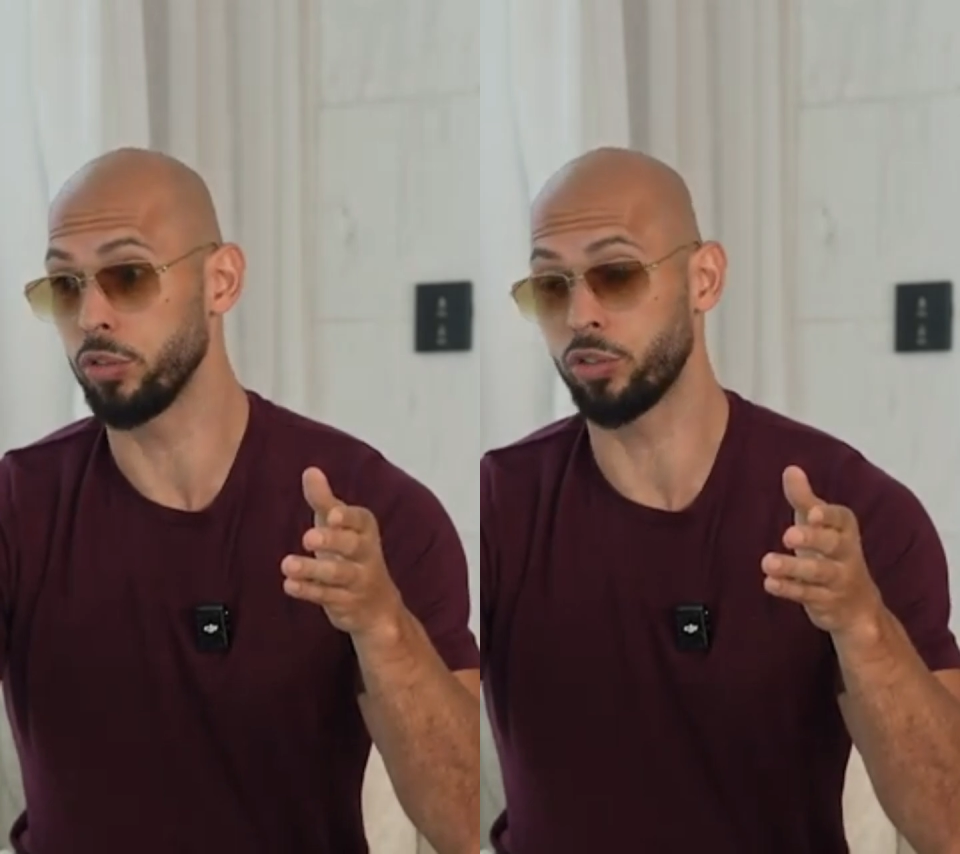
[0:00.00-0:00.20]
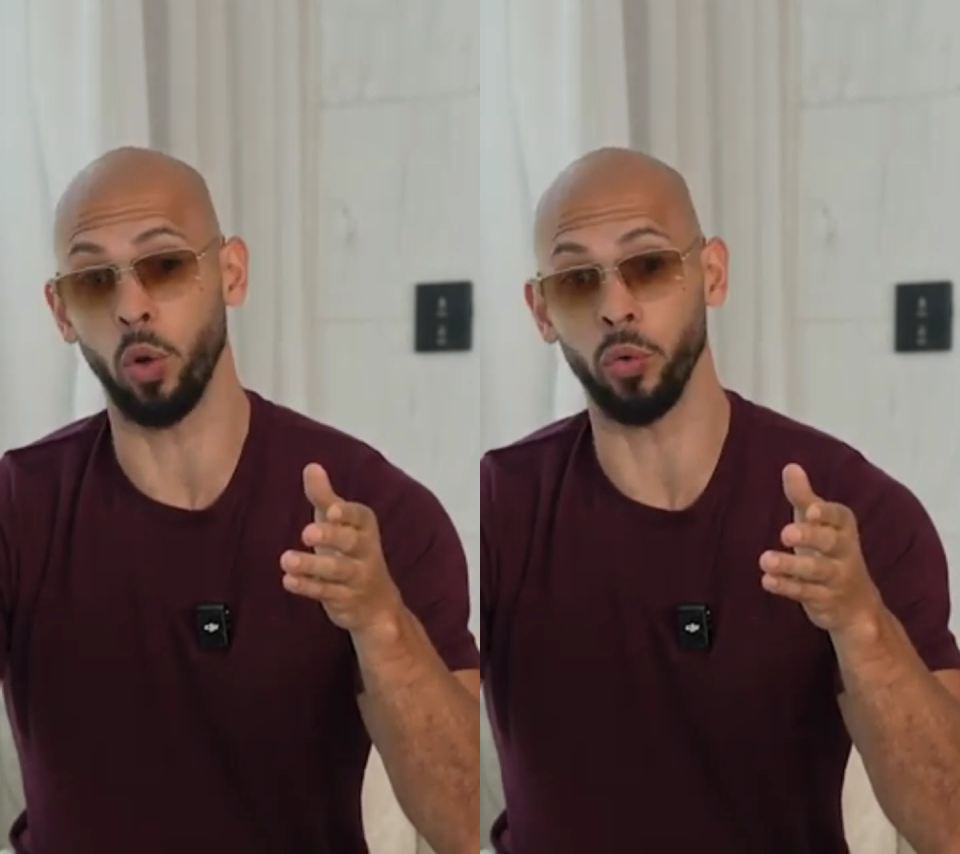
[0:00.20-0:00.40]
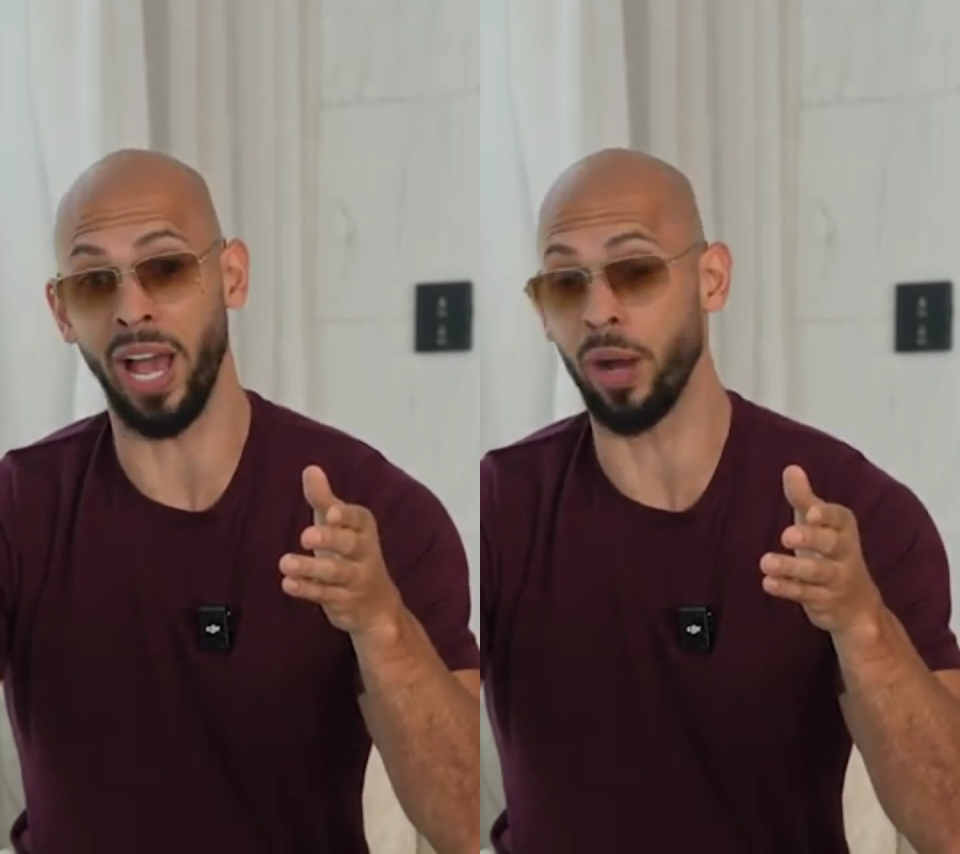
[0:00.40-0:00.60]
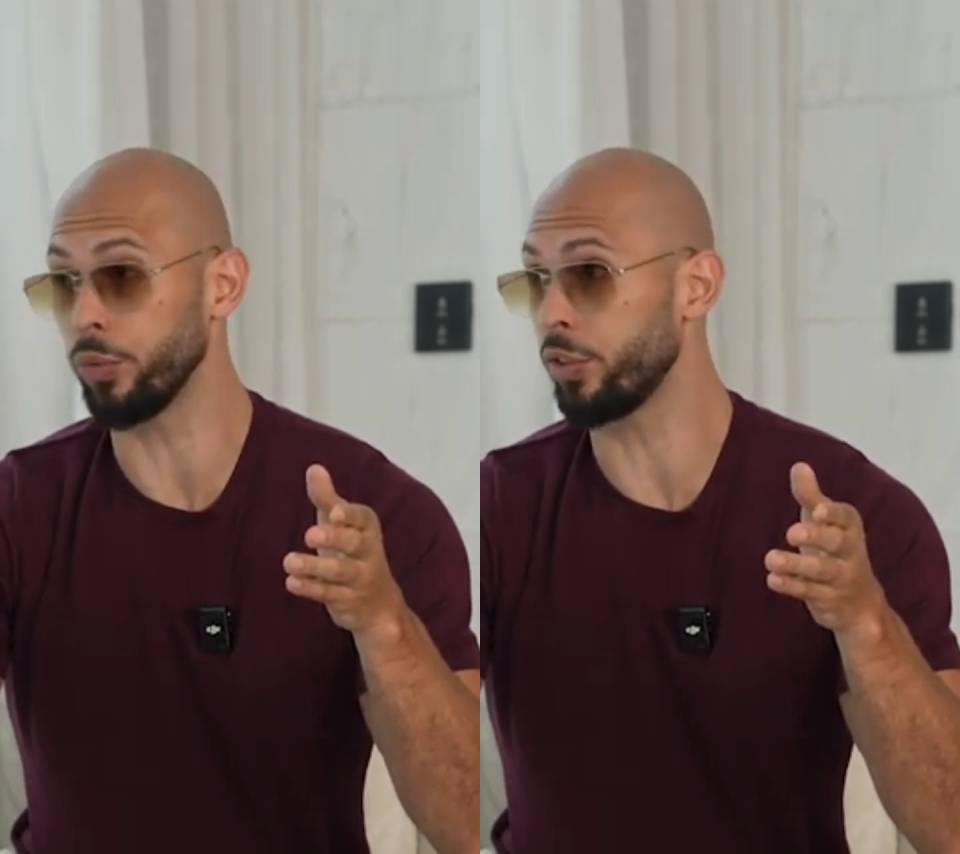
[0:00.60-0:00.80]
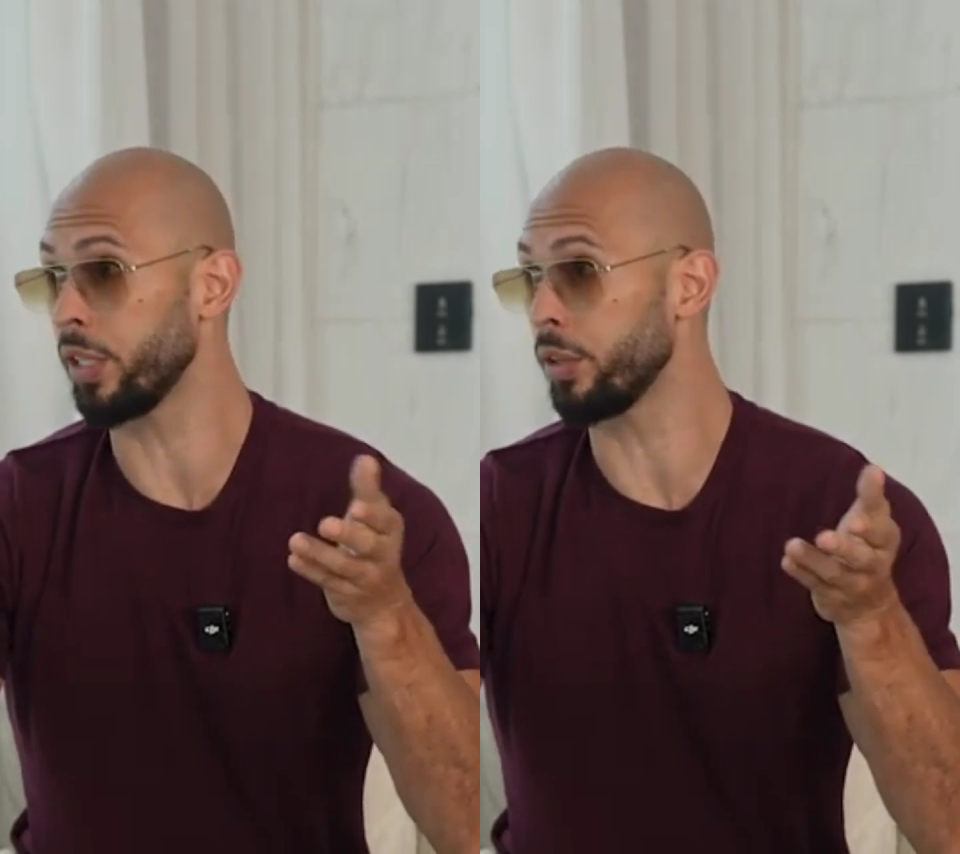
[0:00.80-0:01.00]
sold
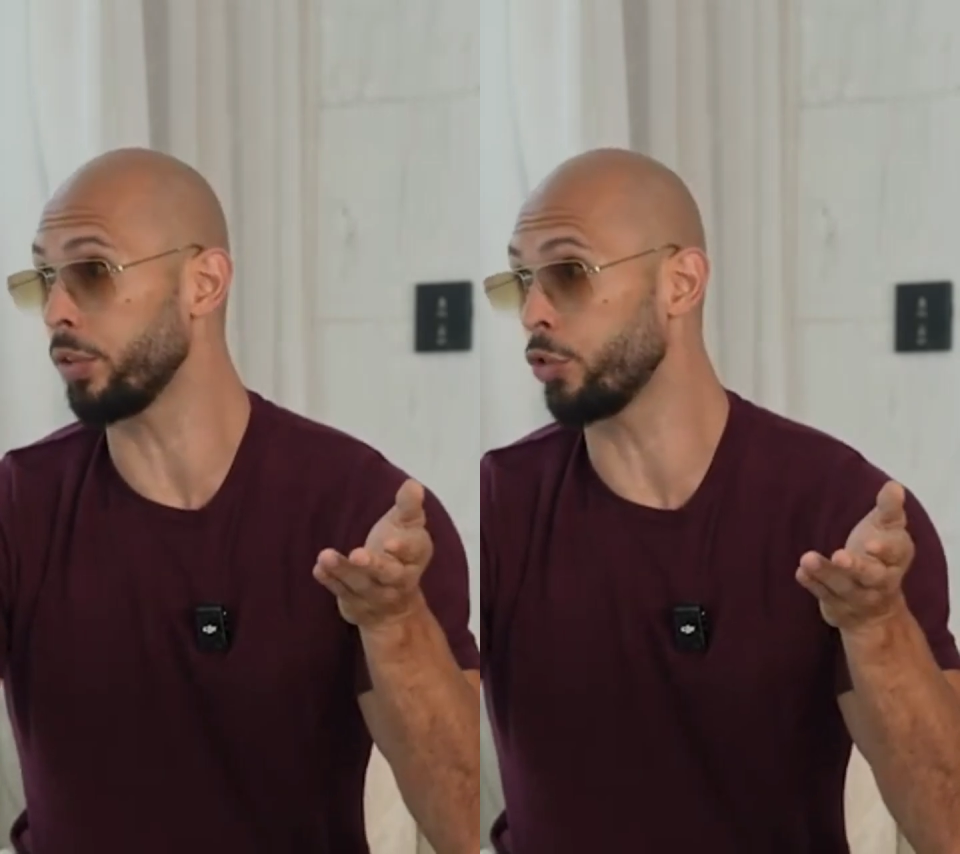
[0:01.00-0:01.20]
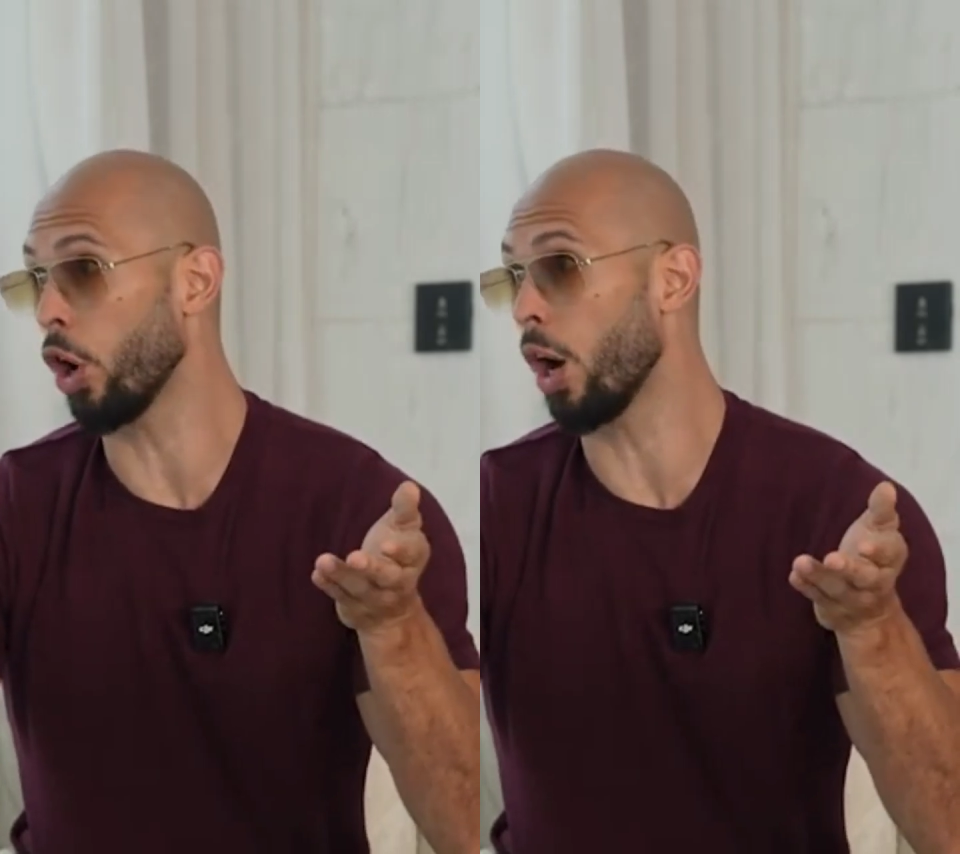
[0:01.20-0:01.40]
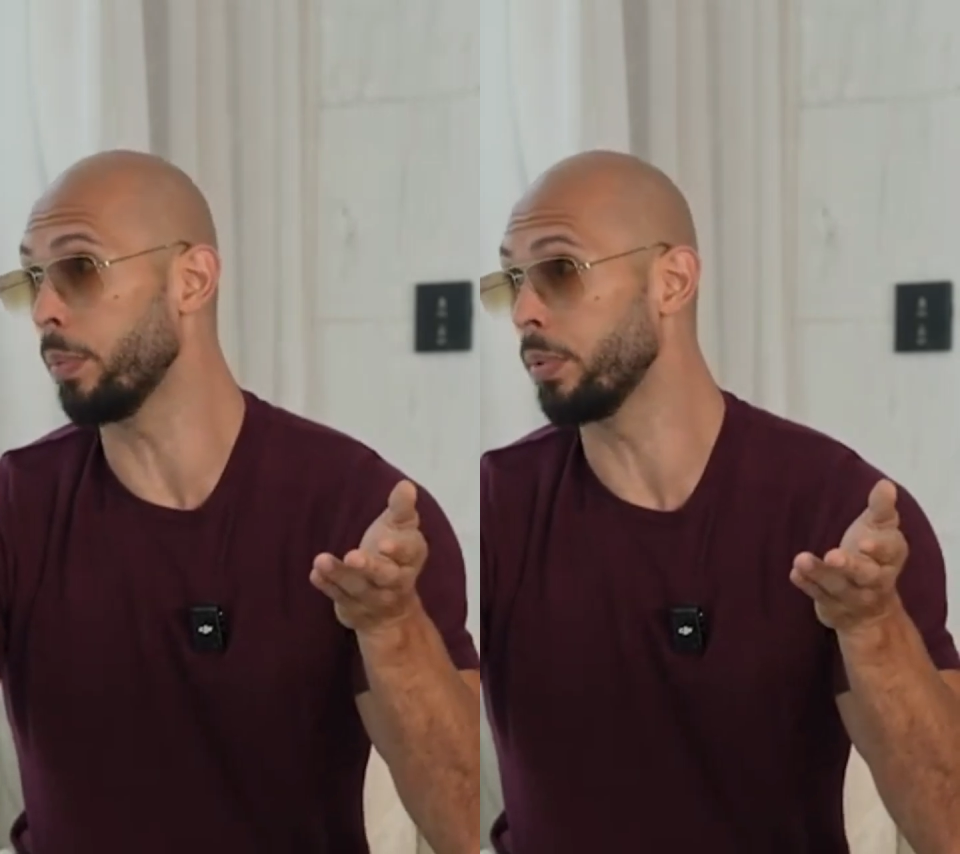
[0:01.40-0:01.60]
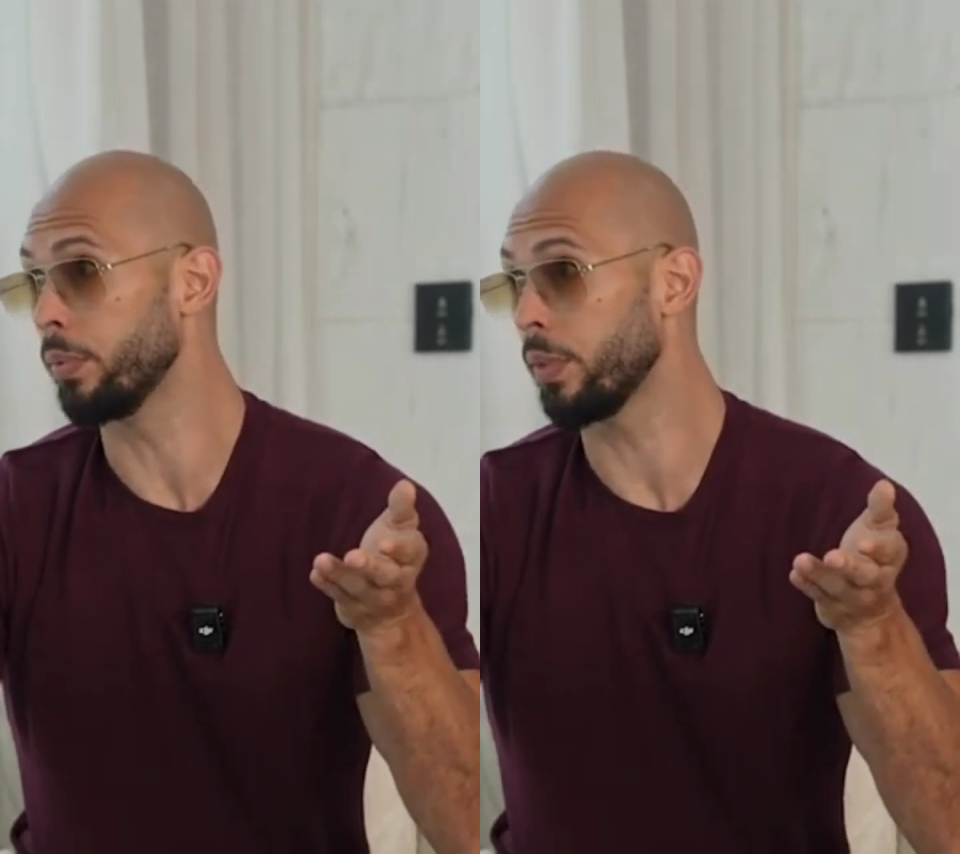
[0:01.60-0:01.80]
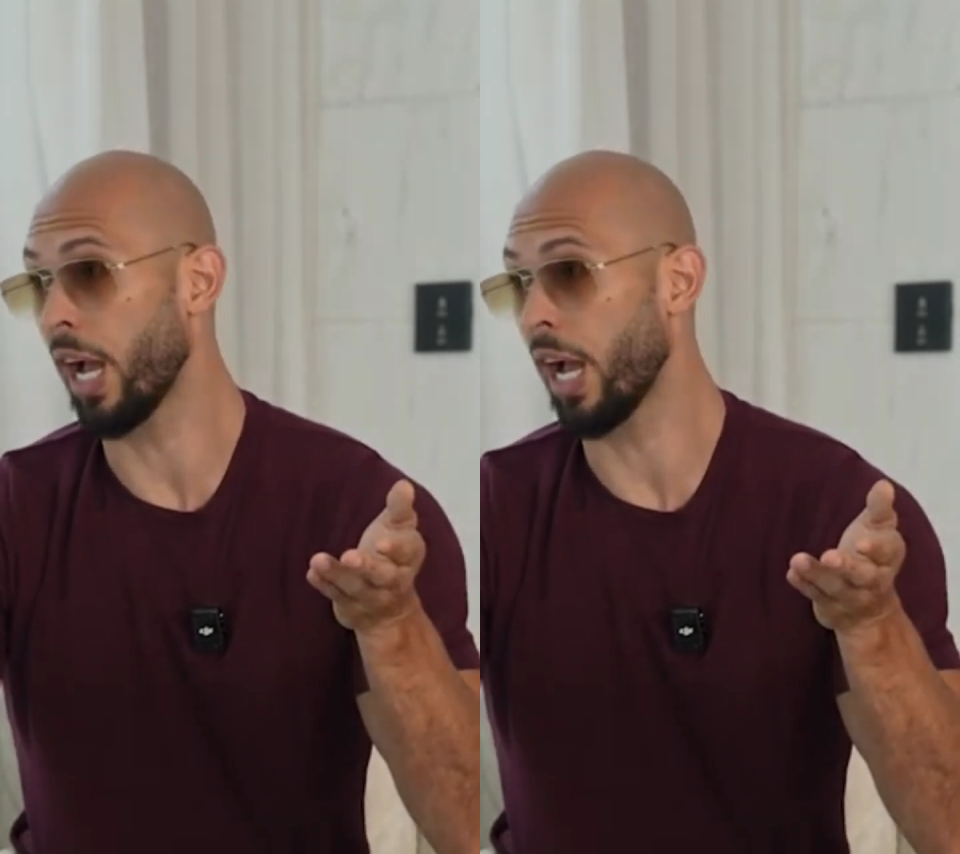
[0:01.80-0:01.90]
out to get the job,